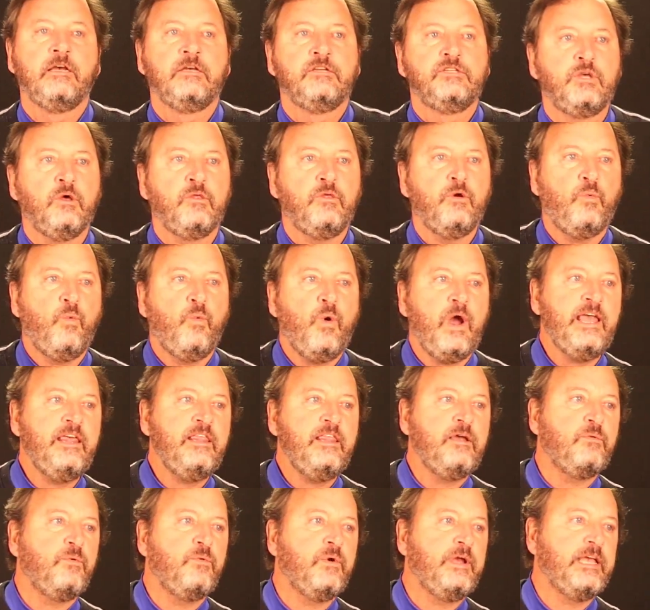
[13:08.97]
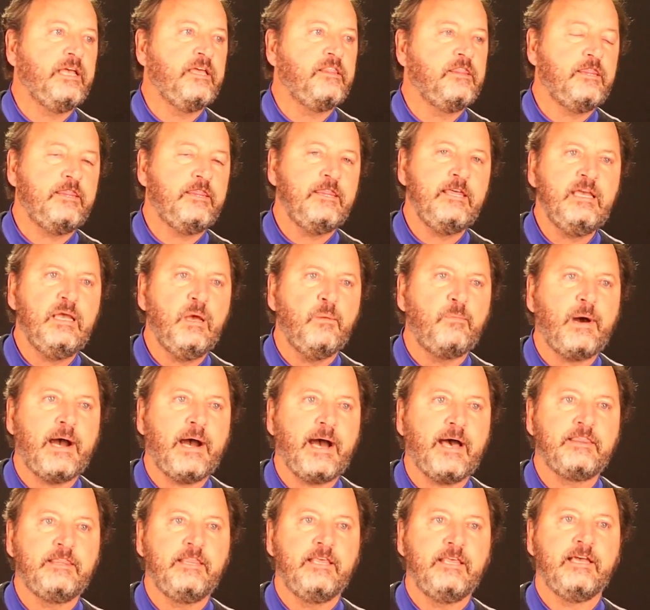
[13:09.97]
So the way that we can think
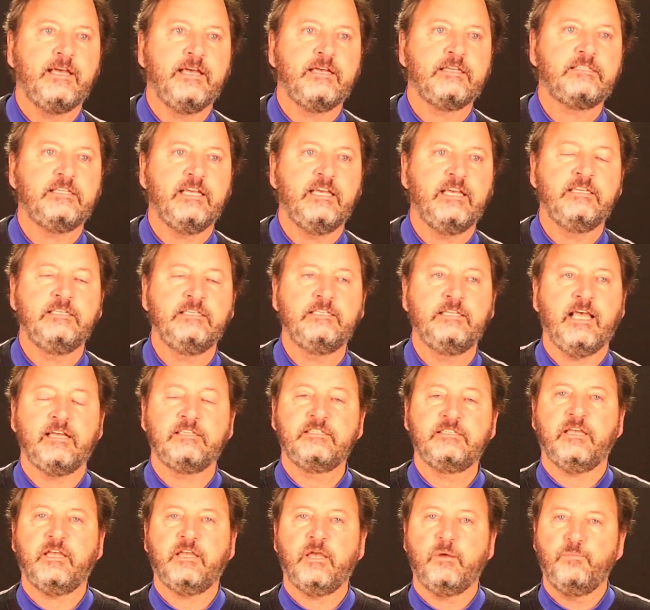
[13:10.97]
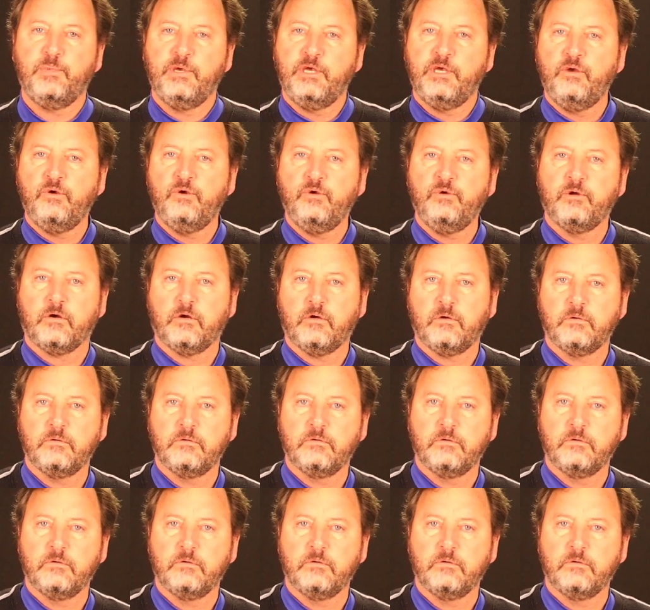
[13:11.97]
about this is as a computer.